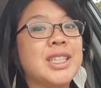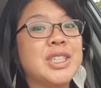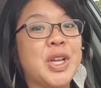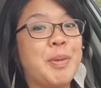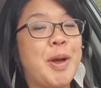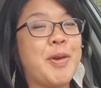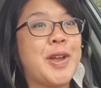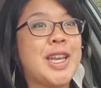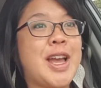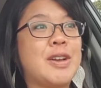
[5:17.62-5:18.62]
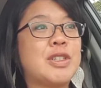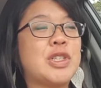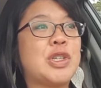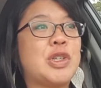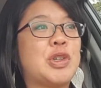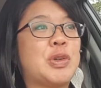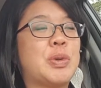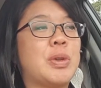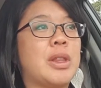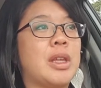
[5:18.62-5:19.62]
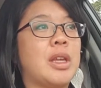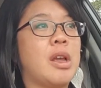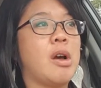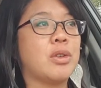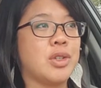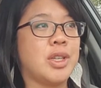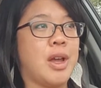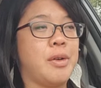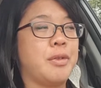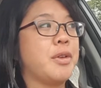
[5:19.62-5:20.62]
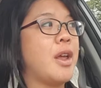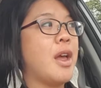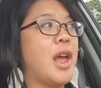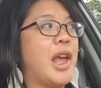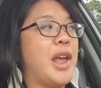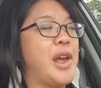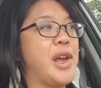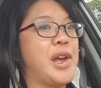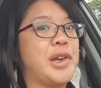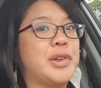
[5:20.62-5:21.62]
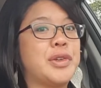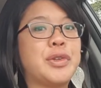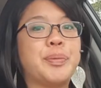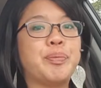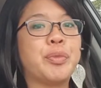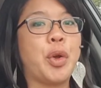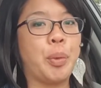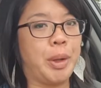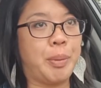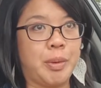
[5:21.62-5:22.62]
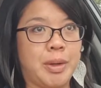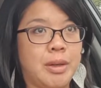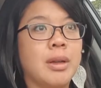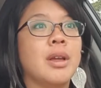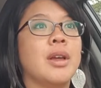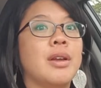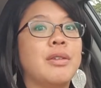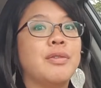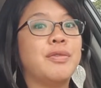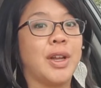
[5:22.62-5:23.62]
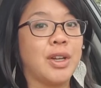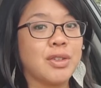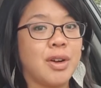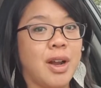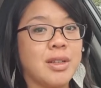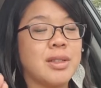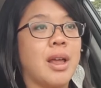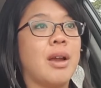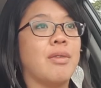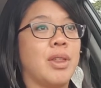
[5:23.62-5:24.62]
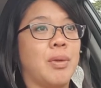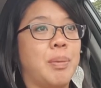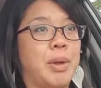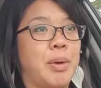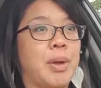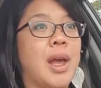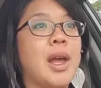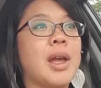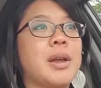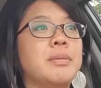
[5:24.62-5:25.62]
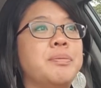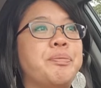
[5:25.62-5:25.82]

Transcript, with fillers: So I'm on my way now to the ultrasound and OB appointment. Fingers crossed that everything will be okay.